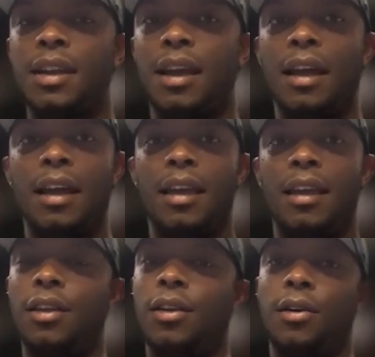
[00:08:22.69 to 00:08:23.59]
And I,
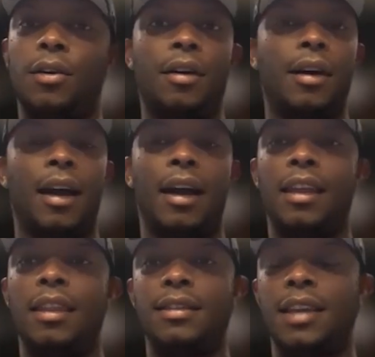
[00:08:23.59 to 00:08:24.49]
you know,
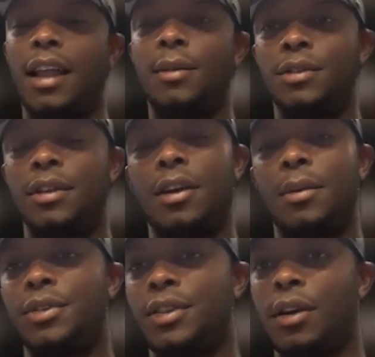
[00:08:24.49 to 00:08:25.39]
the talent was
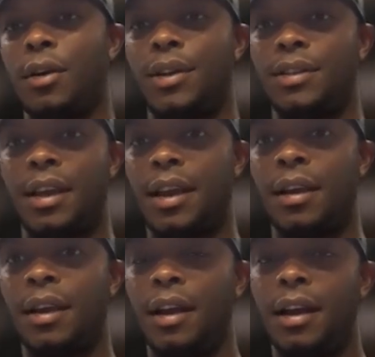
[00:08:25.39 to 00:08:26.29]
100% always there.